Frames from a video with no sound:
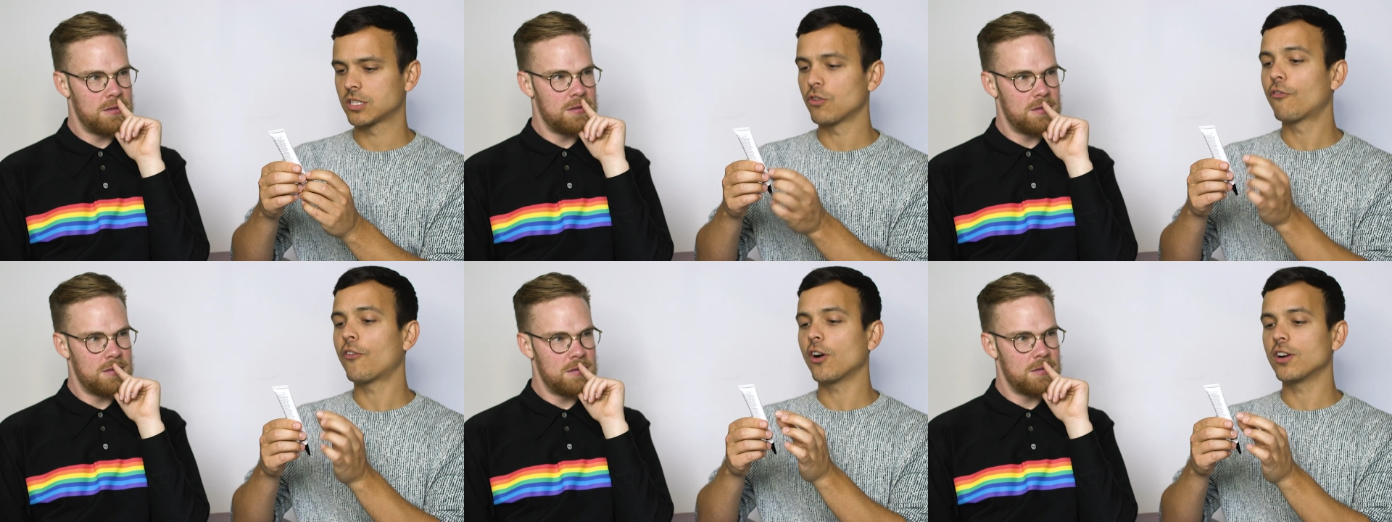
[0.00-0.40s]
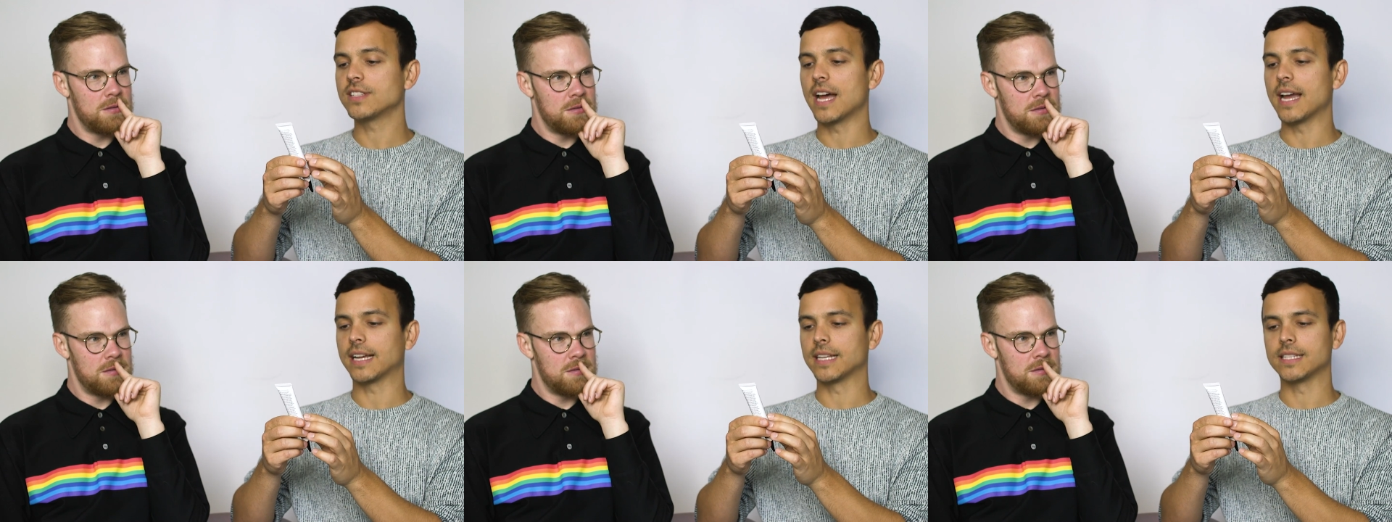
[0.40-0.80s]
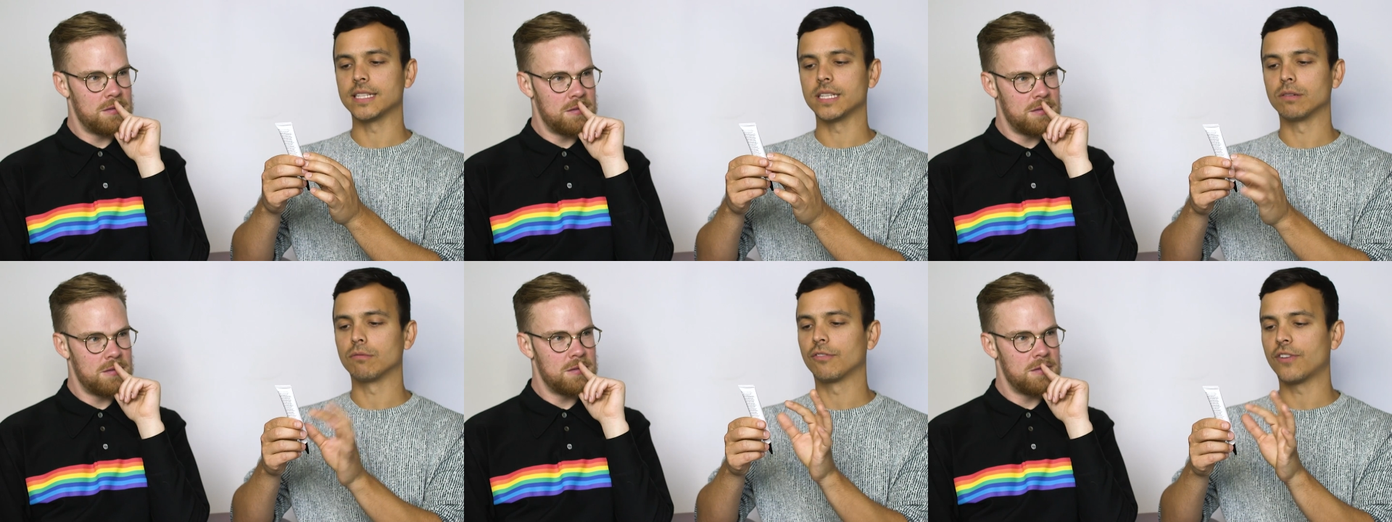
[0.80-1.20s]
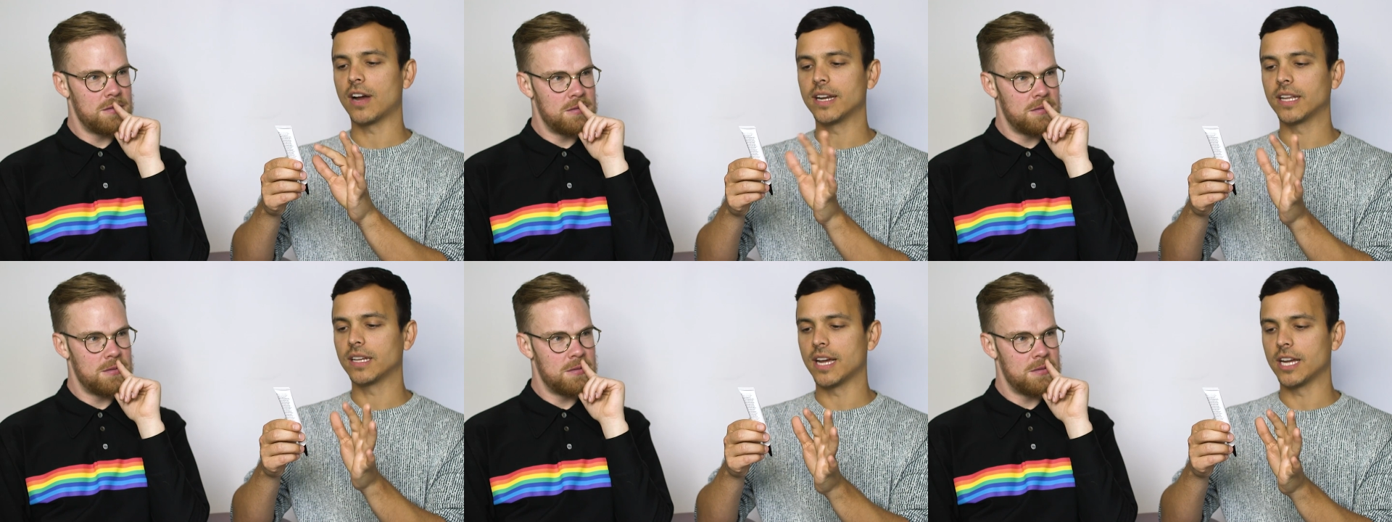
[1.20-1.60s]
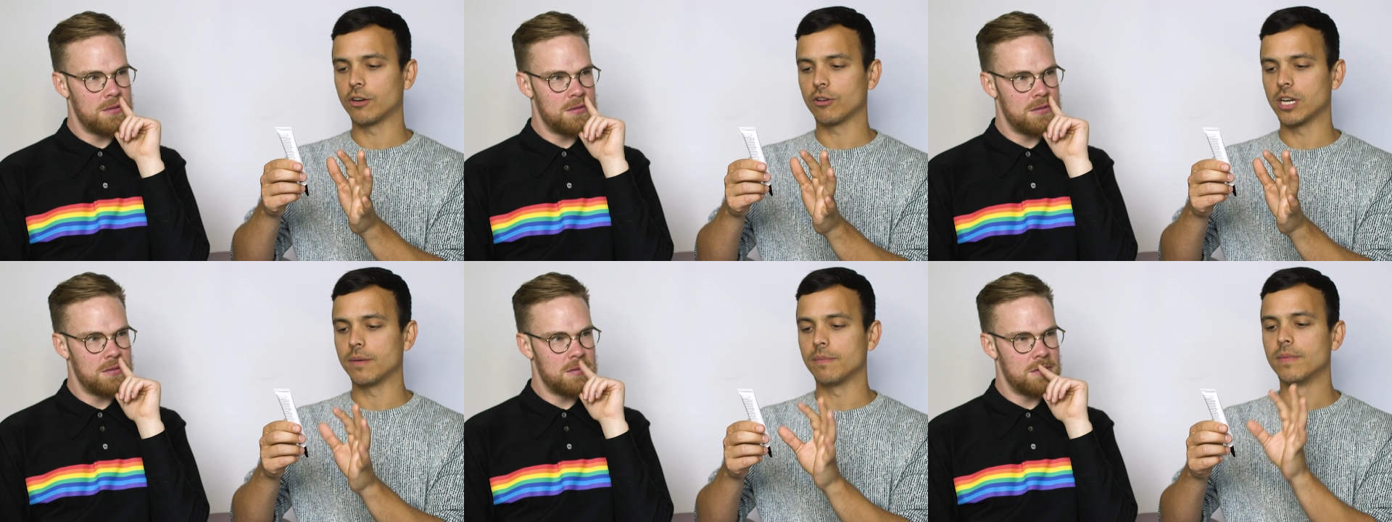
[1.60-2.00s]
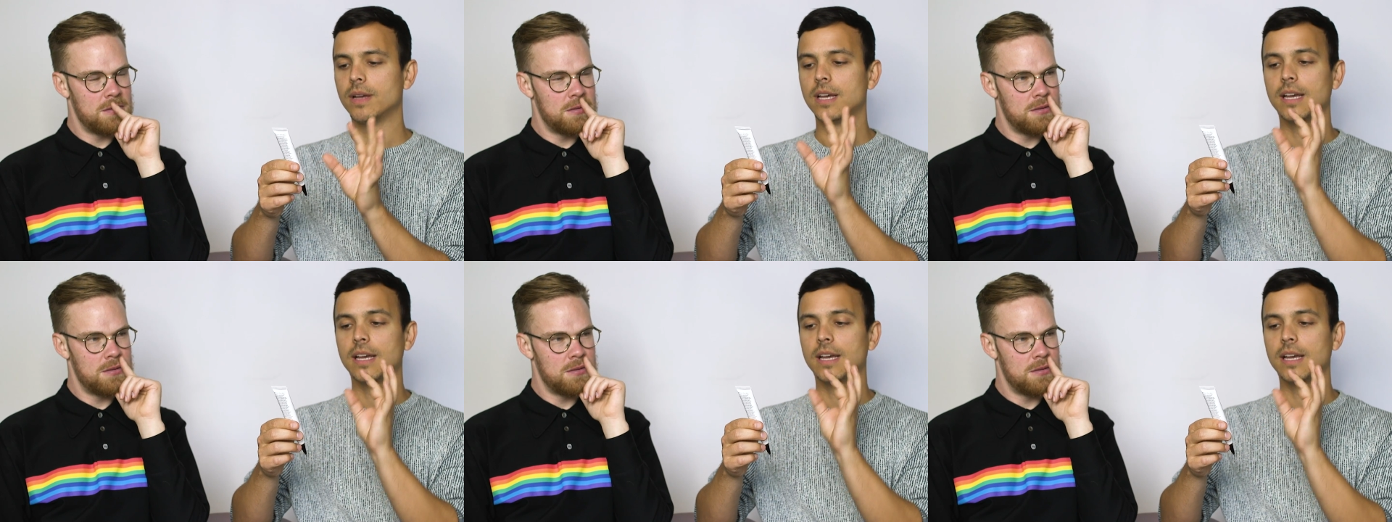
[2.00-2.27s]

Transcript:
Speaker 1: So far as I can see, refining night cream,